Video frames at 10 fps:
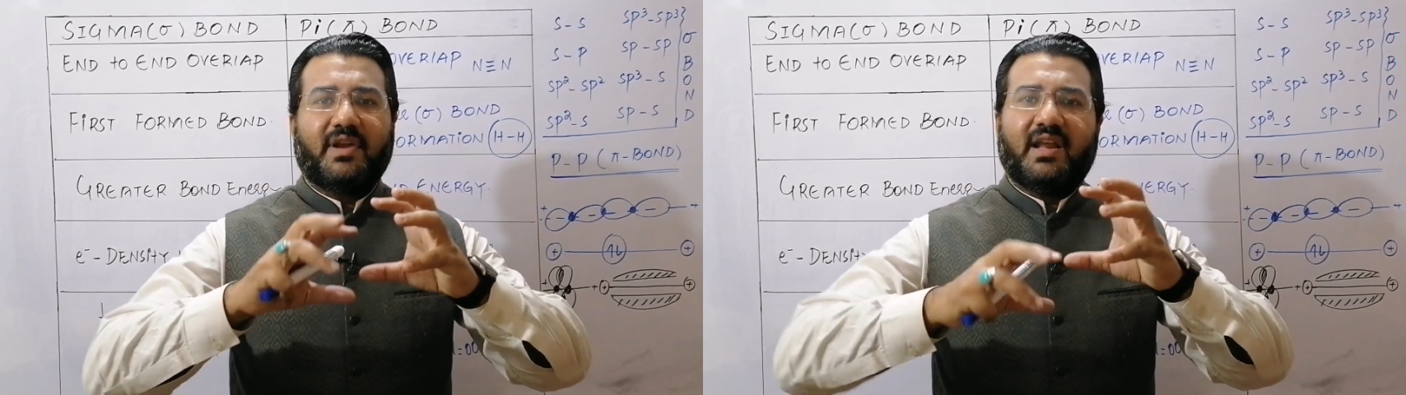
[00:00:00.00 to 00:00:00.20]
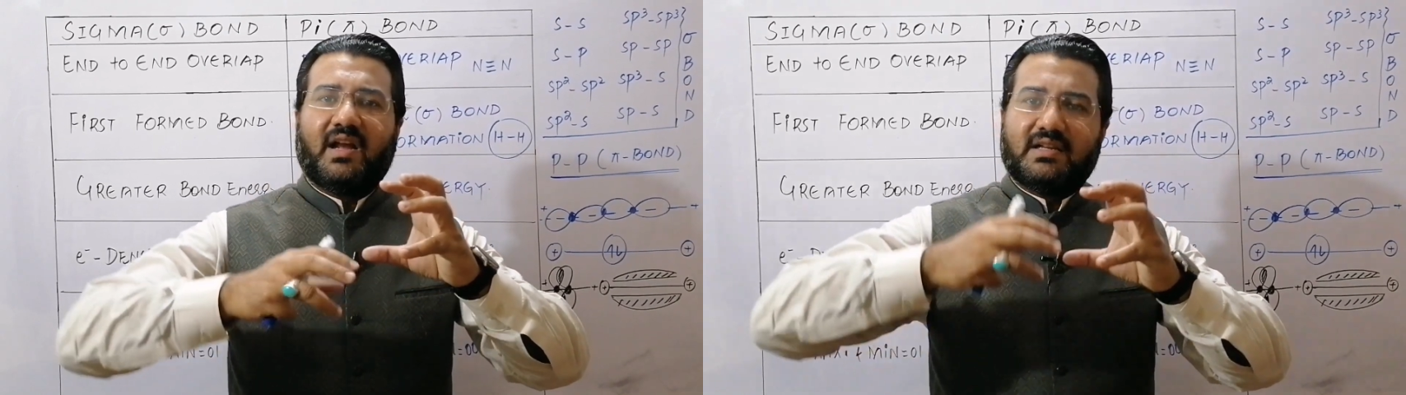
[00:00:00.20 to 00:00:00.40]

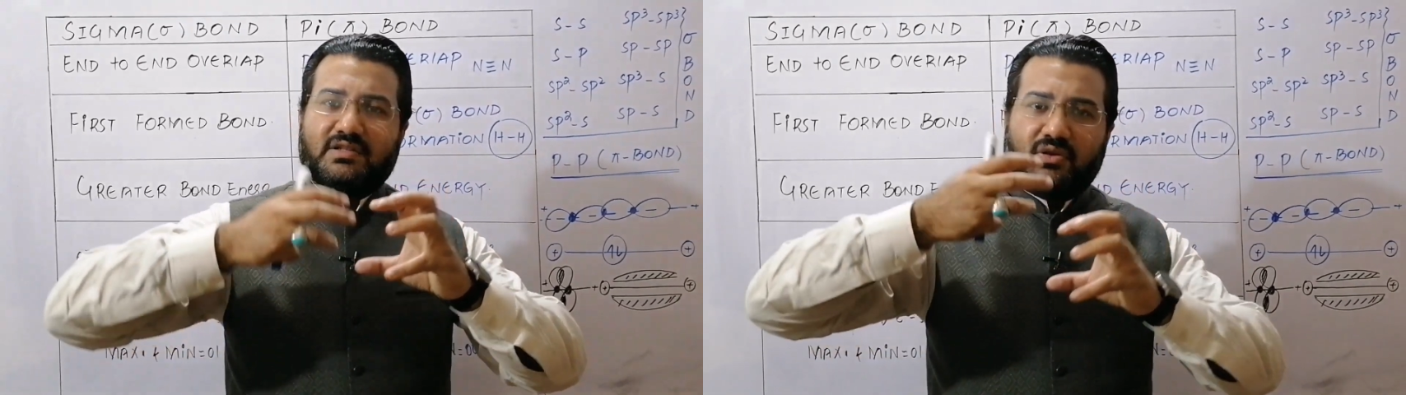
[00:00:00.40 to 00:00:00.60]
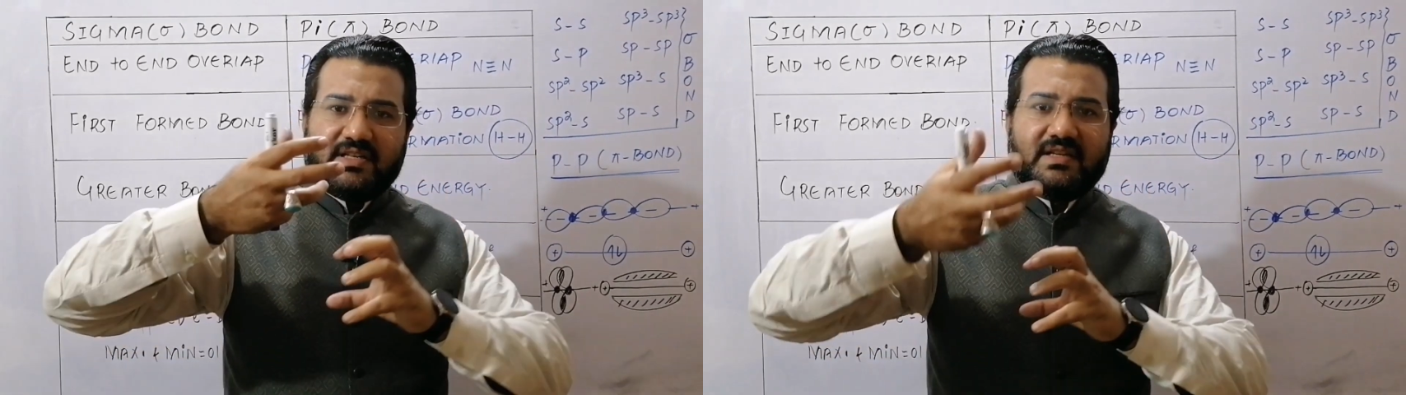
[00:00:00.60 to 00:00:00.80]
can
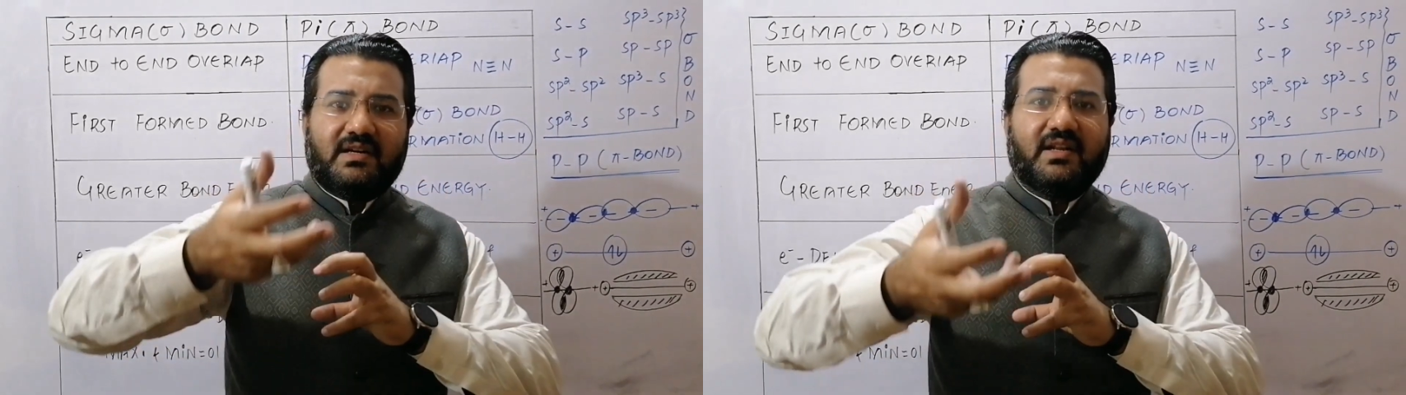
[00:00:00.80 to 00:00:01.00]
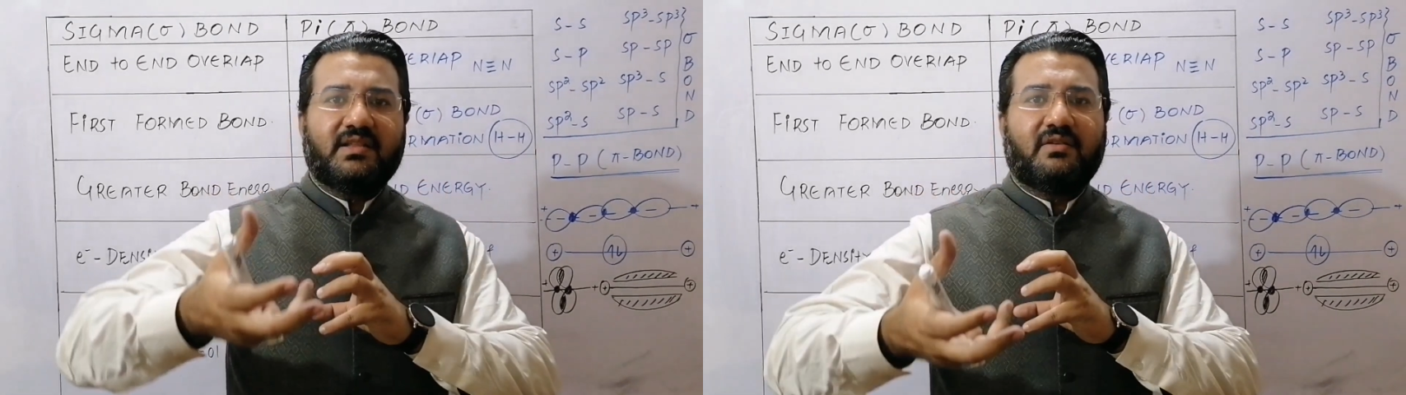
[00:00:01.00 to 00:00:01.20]
also
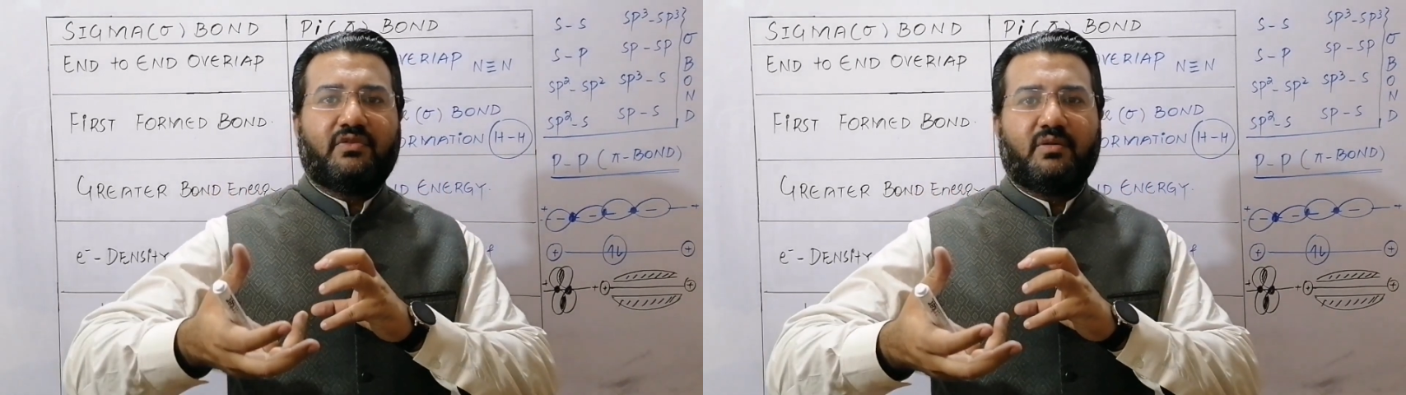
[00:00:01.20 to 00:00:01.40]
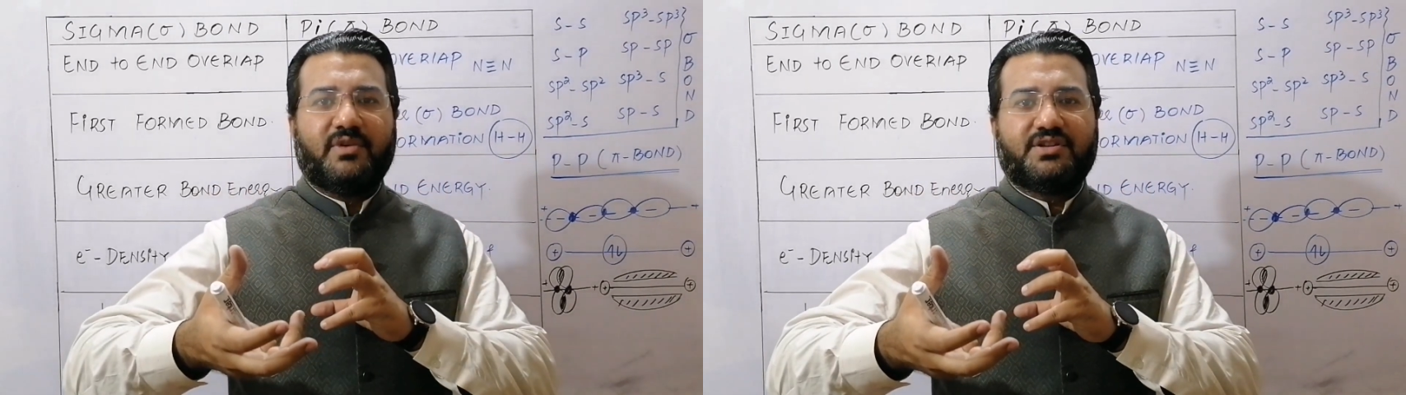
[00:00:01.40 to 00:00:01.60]
result in the
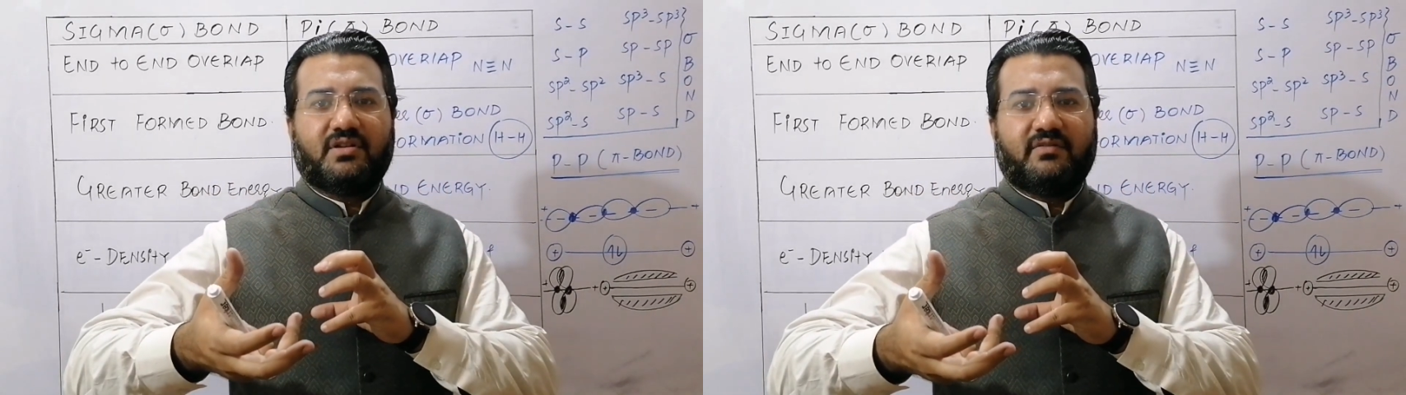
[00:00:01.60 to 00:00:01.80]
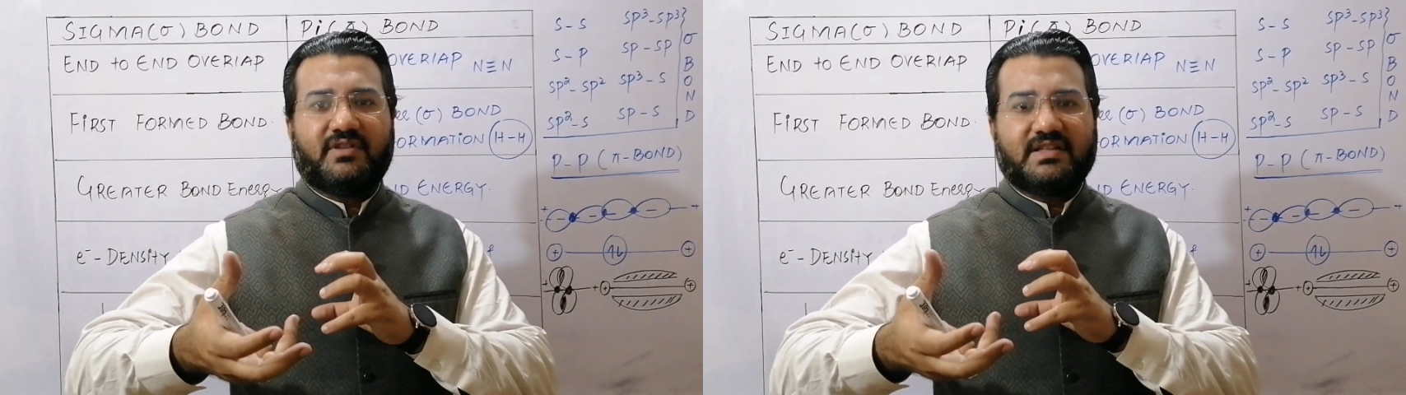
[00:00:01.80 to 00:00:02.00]

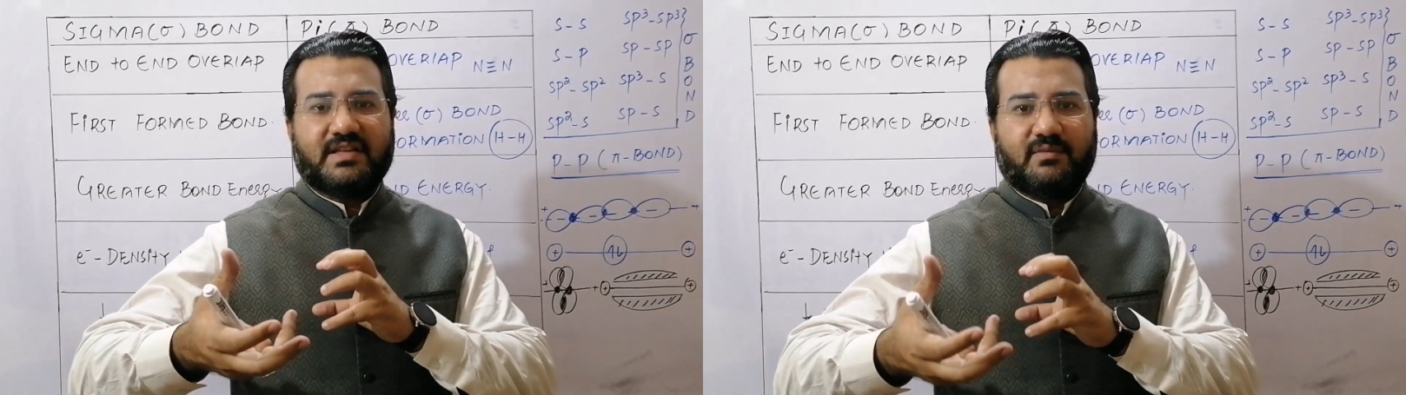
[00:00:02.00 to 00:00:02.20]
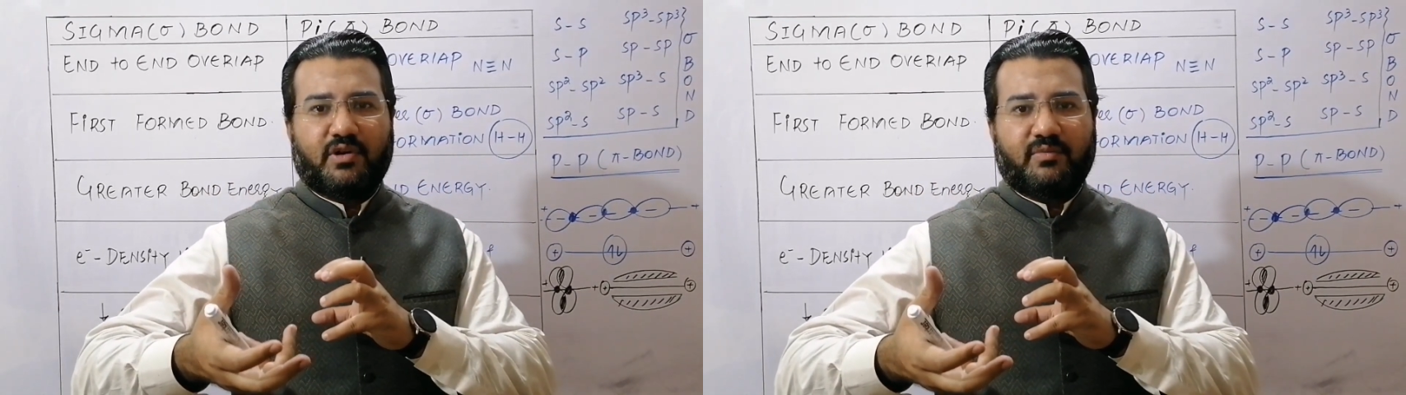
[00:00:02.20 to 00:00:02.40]
formation of the
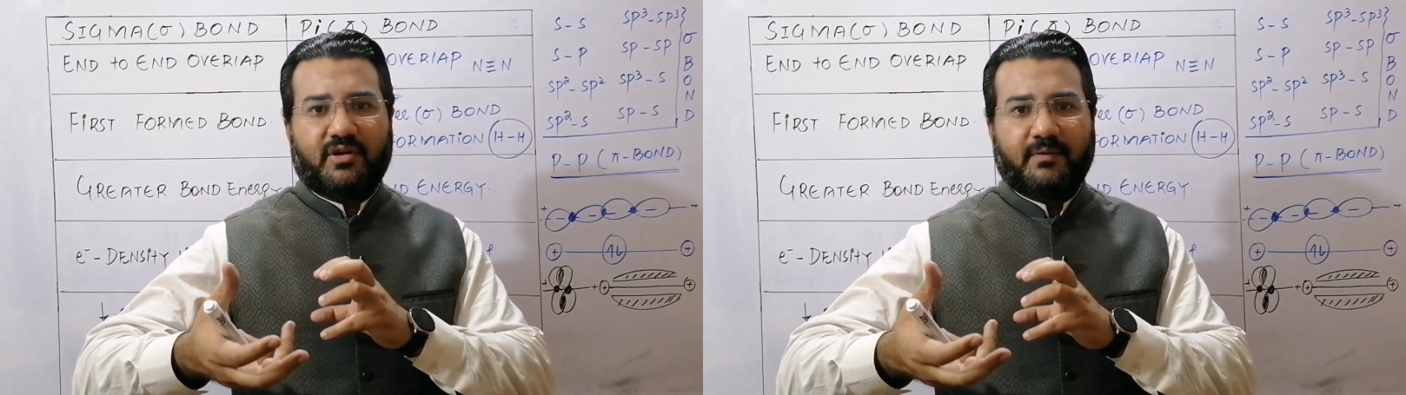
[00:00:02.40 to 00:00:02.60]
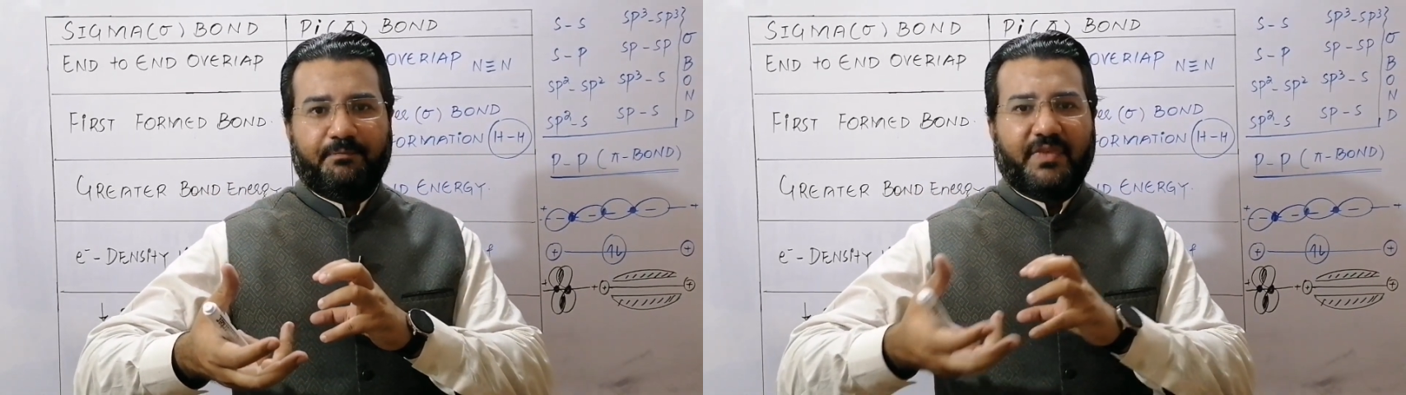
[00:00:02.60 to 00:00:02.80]
sigma bond.